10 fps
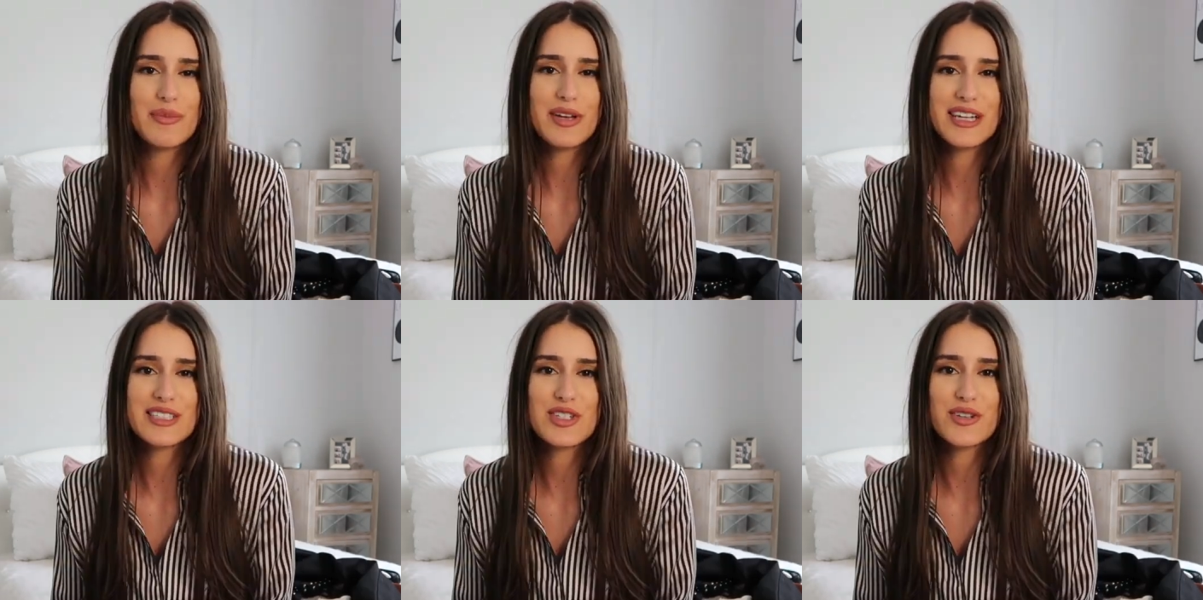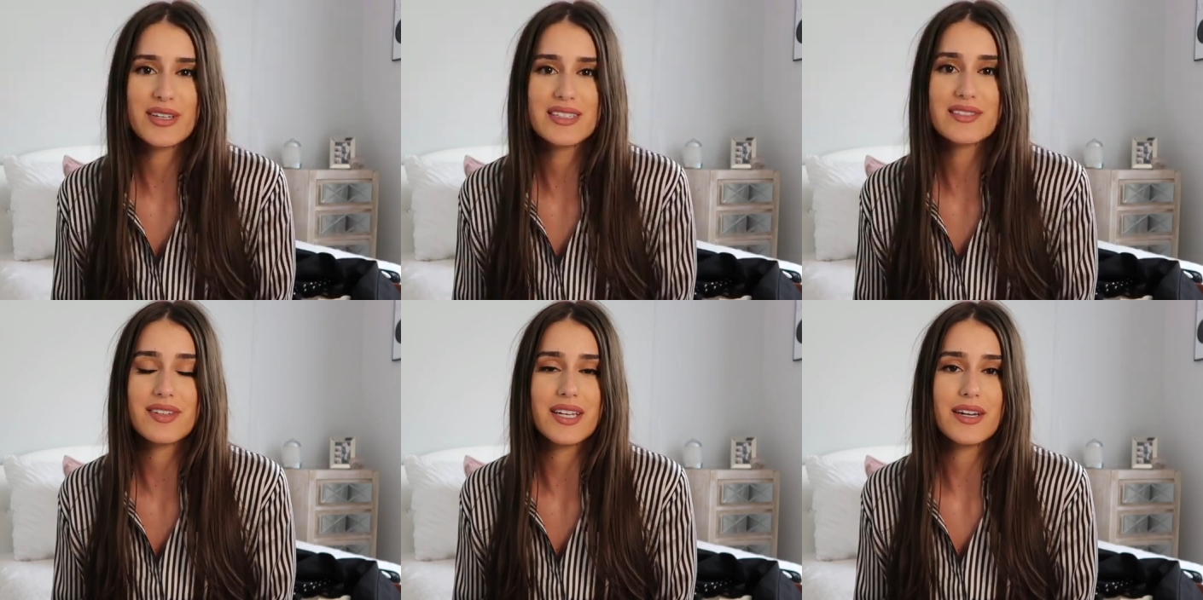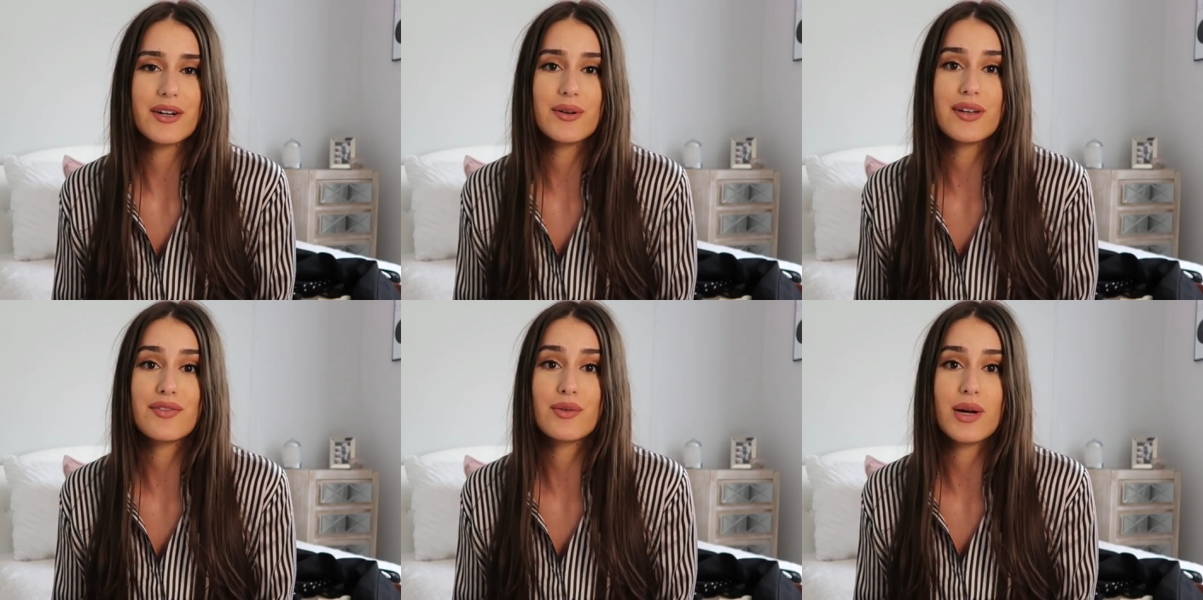I hope you guys enjoyed this video.
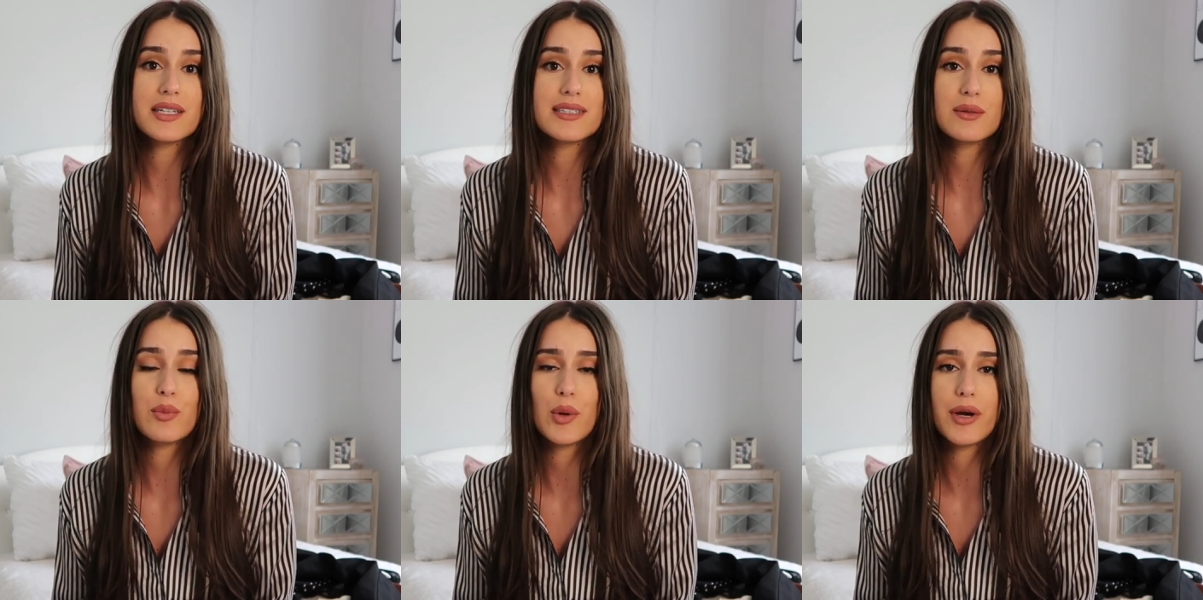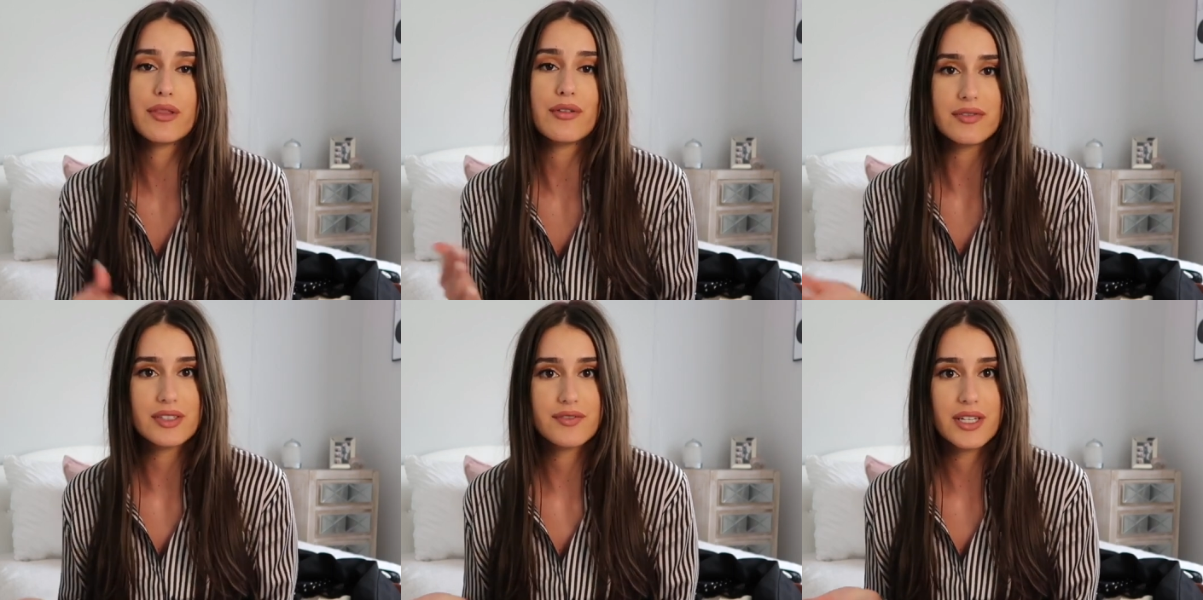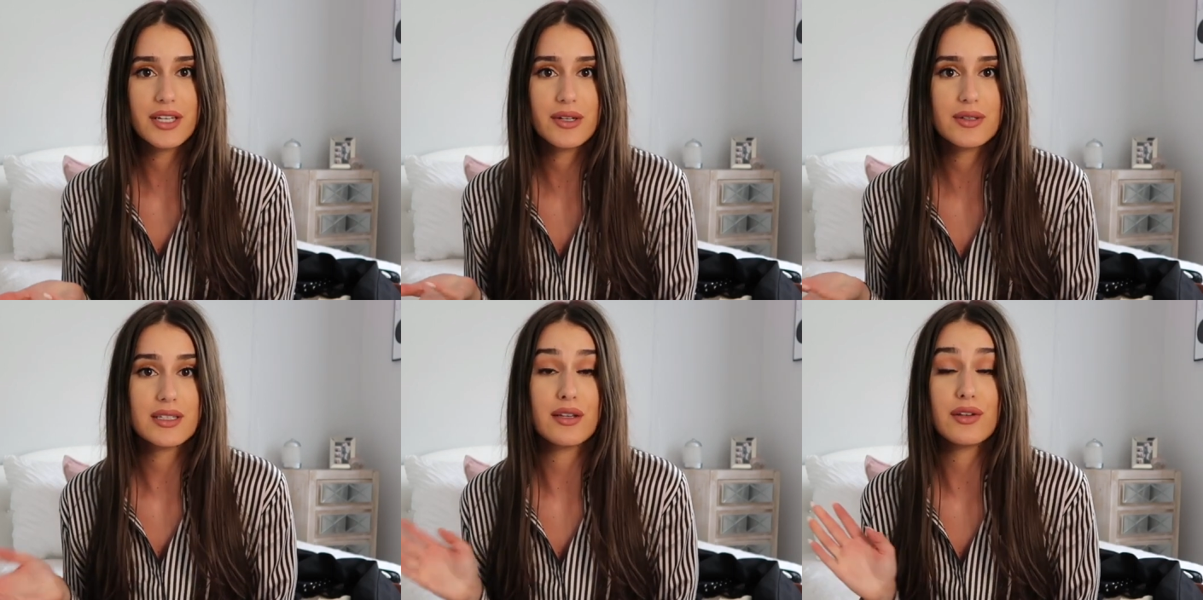If you want to see more thrifting
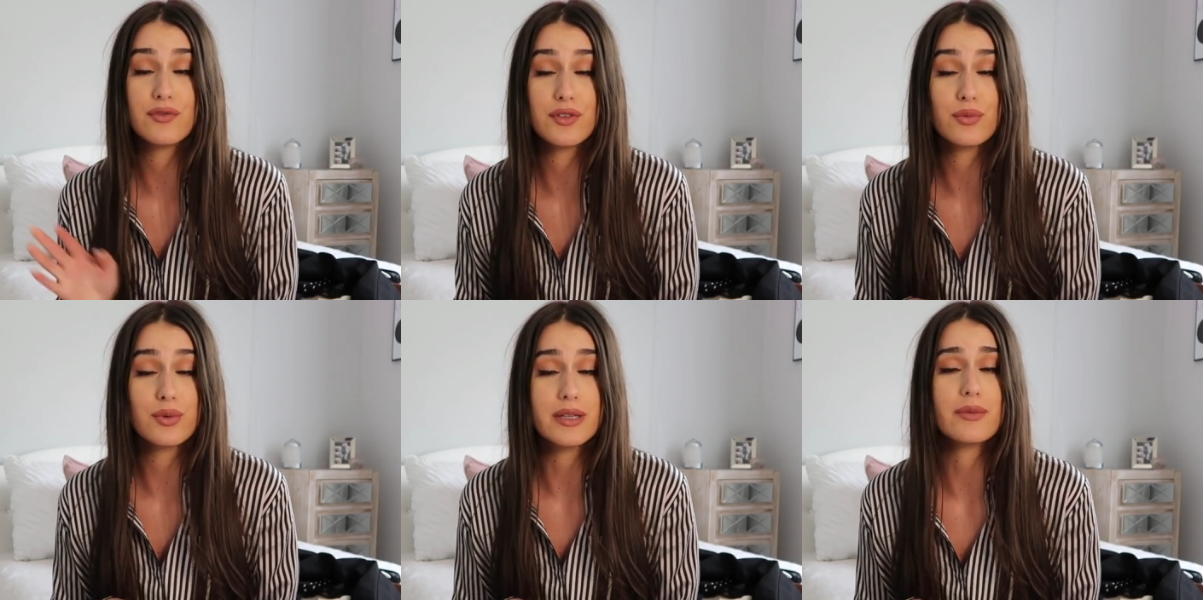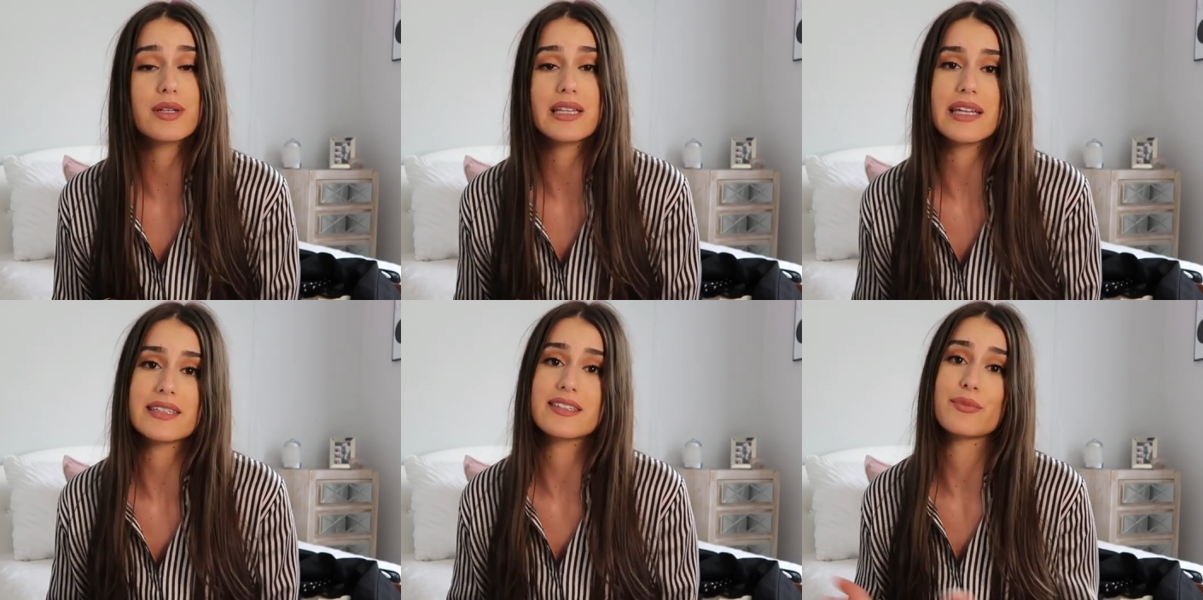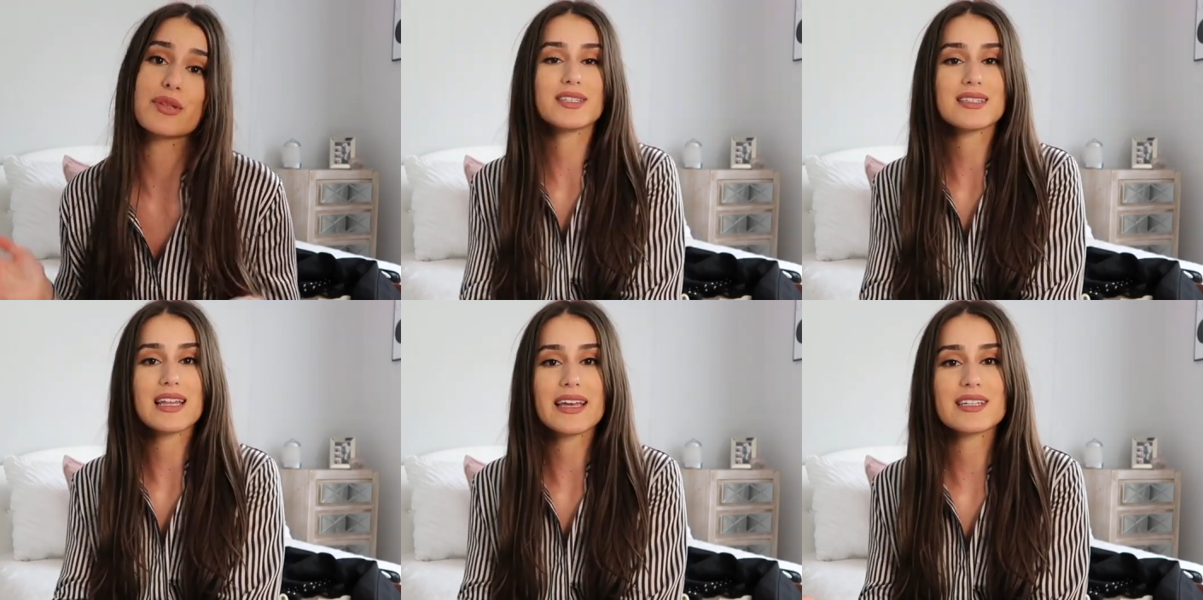videos, and if you really, really liked it,
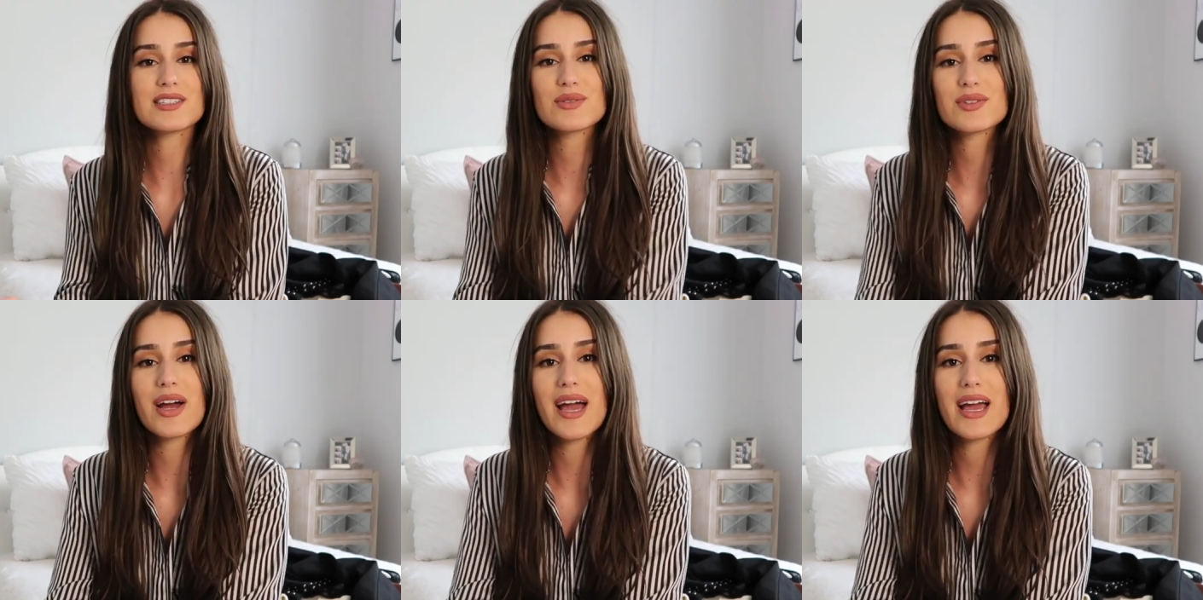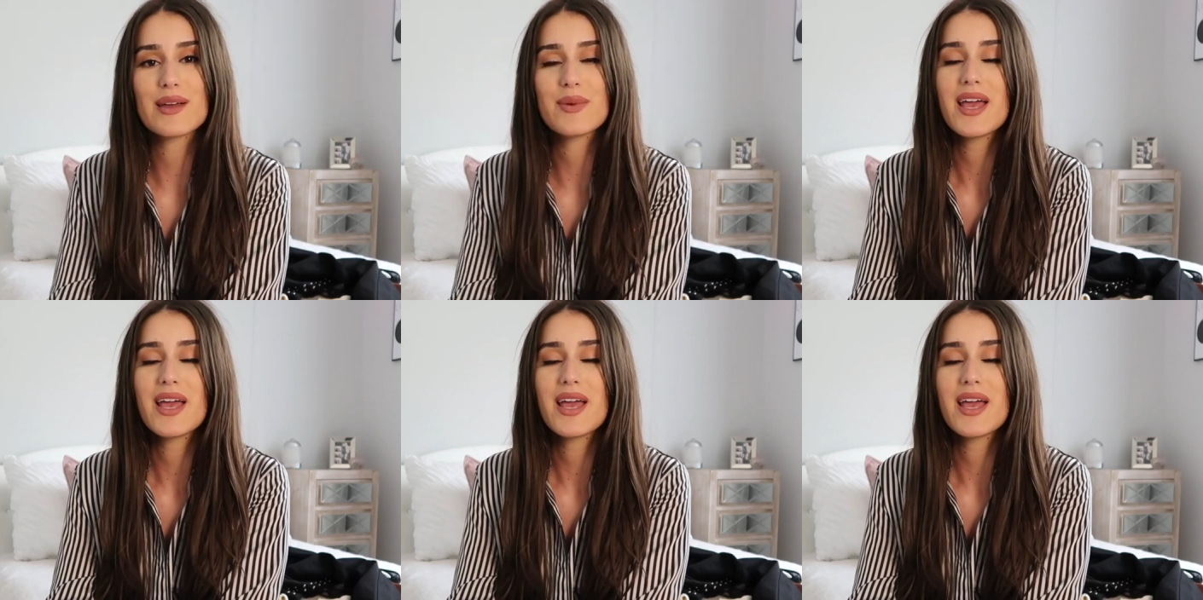please like and subscribe.